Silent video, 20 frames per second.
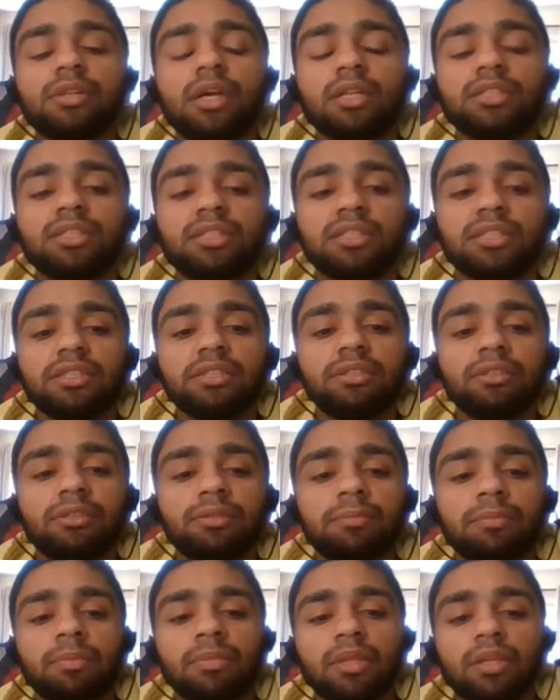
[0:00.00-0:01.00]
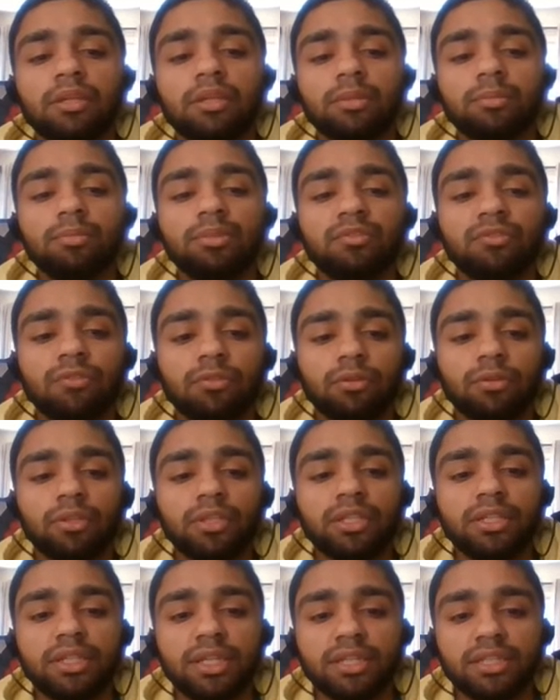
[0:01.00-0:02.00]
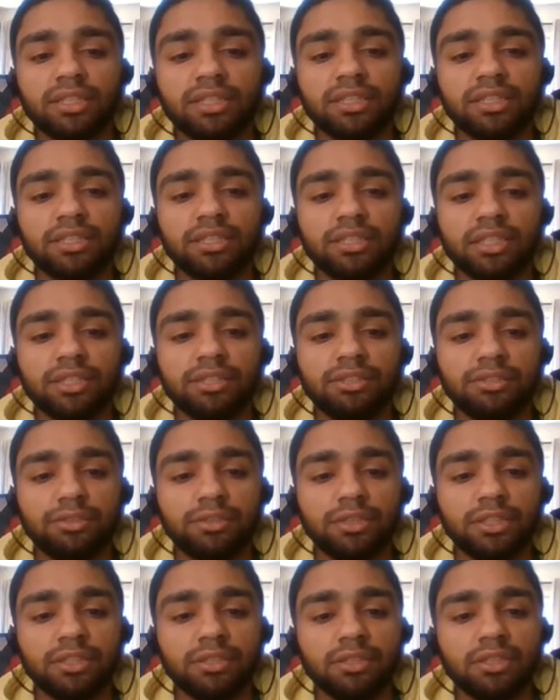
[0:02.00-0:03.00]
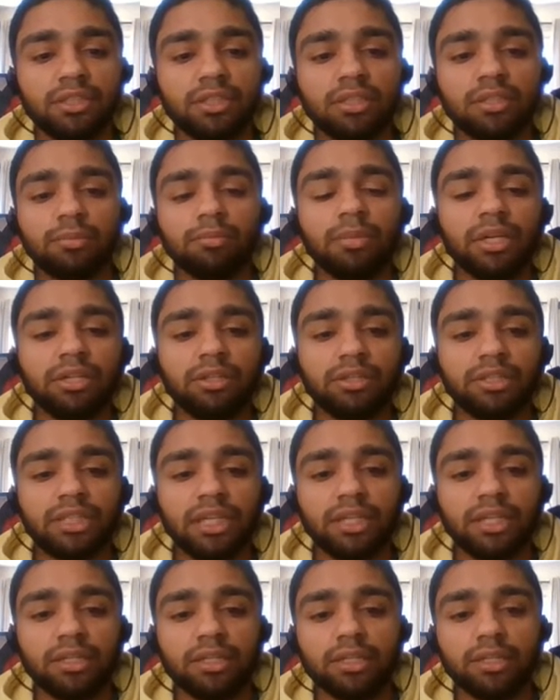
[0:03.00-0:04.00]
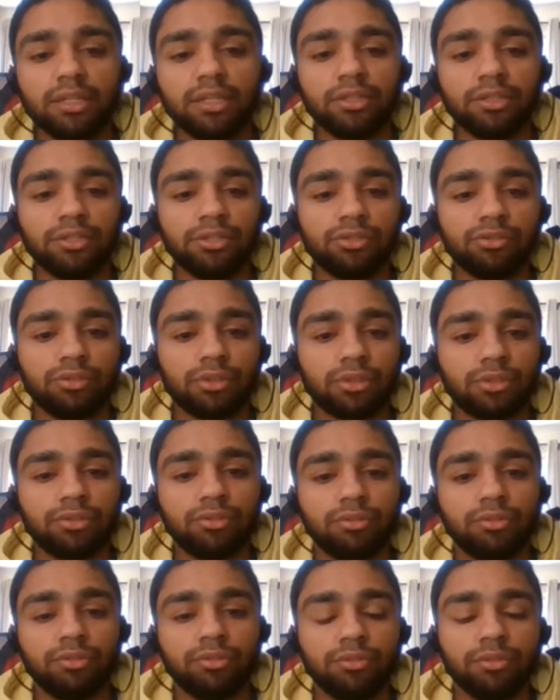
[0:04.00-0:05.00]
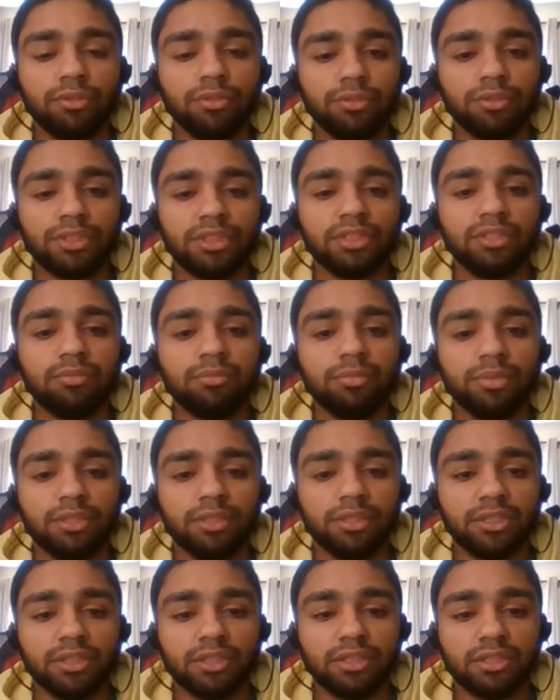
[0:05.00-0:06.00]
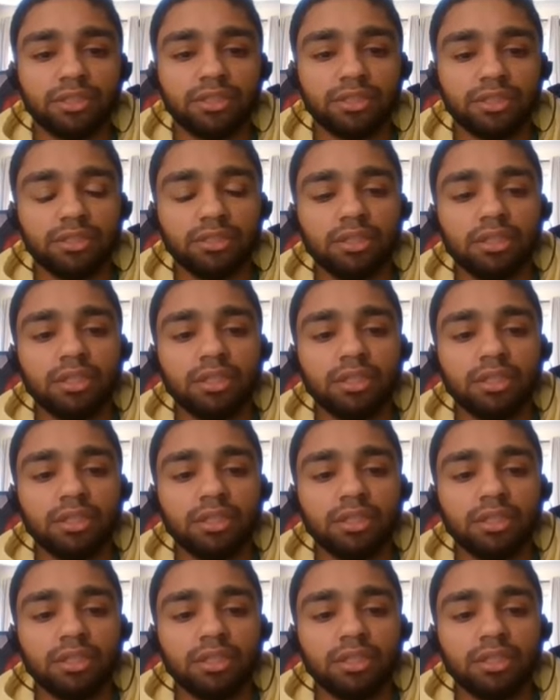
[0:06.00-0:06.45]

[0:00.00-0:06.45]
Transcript: Steel, before the 19th century, metals had little structural roles in buildings.